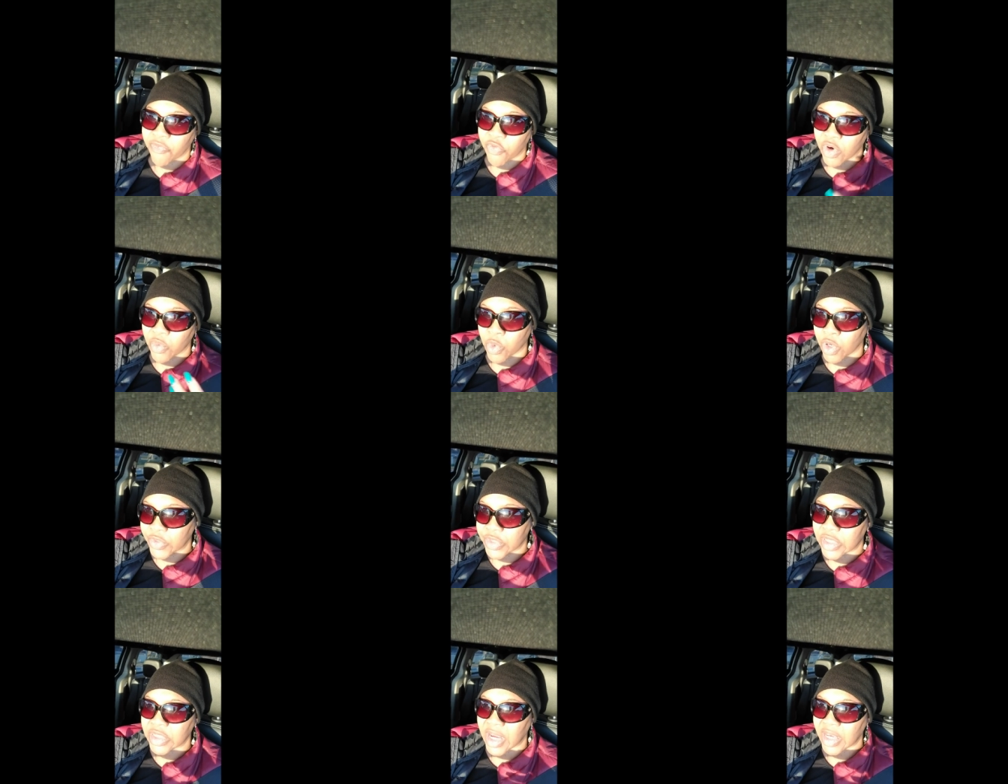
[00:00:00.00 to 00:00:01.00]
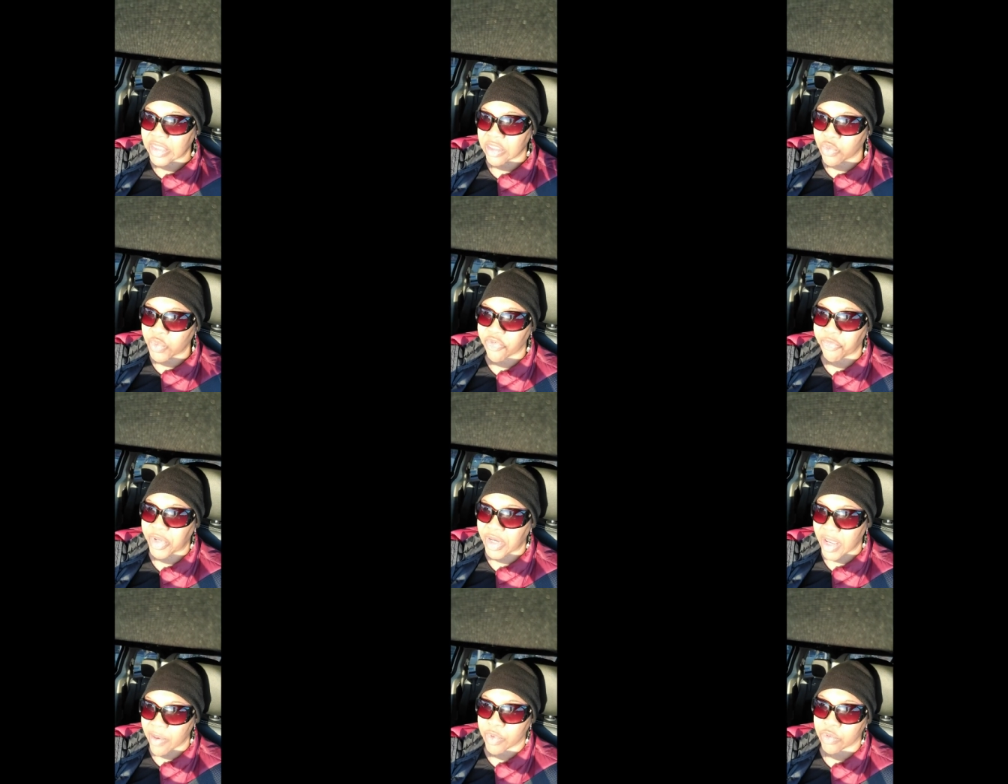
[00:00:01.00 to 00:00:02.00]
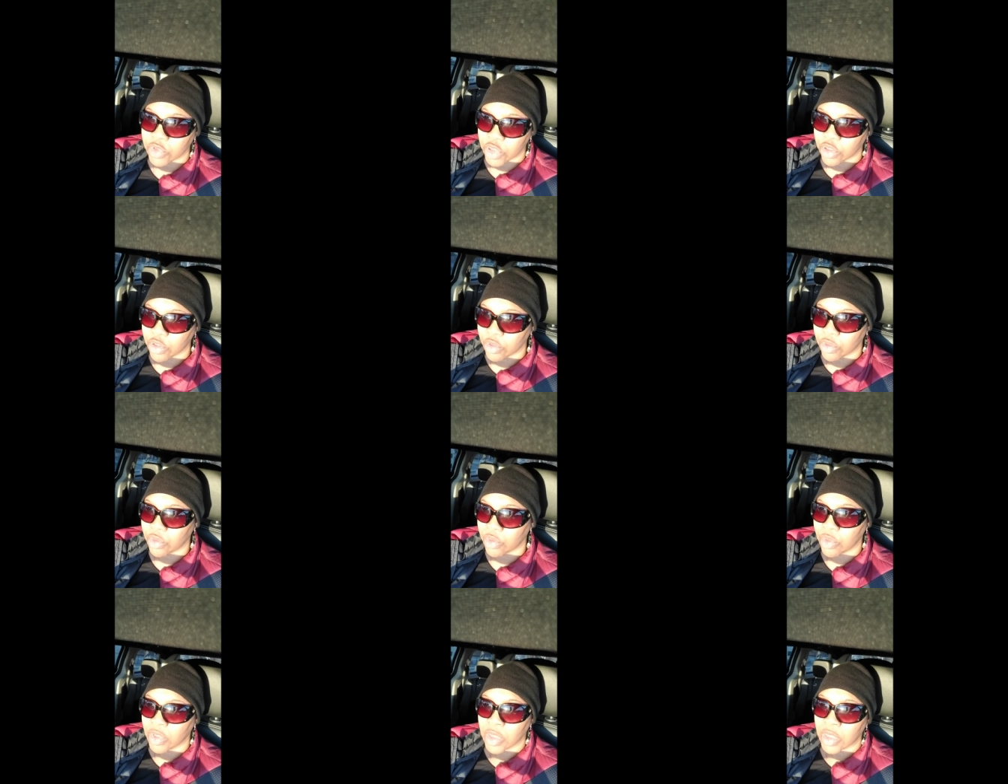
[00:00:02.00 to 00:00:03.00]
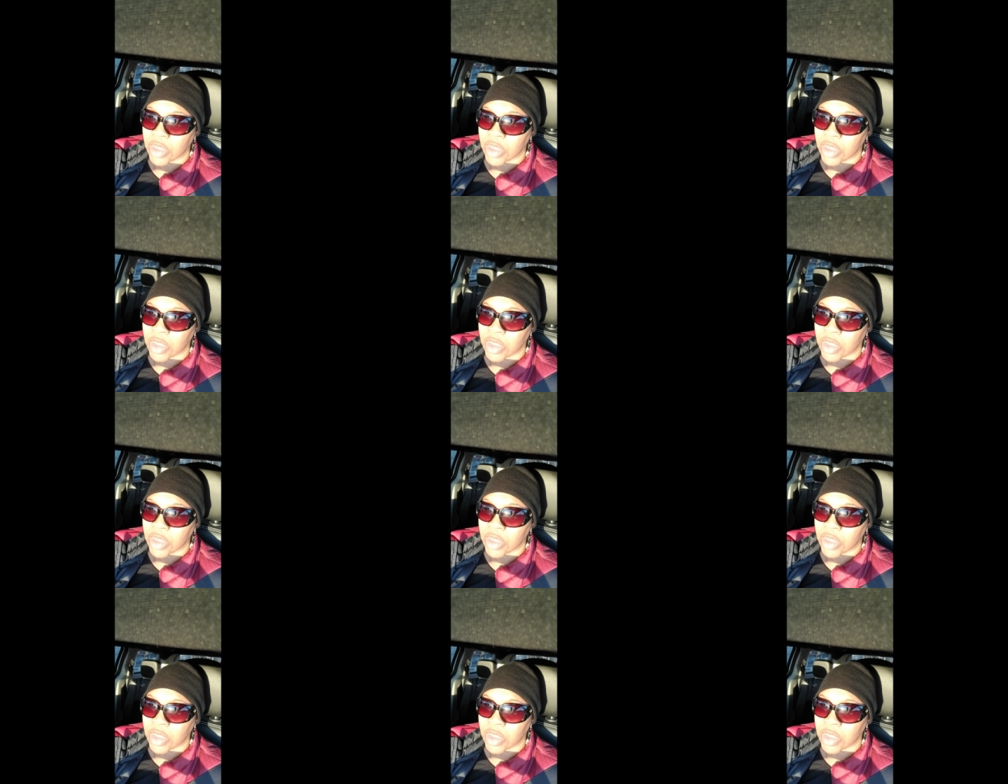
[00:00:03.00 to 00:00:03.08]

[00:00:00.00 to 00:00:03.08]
before it worsened, I still would have been able to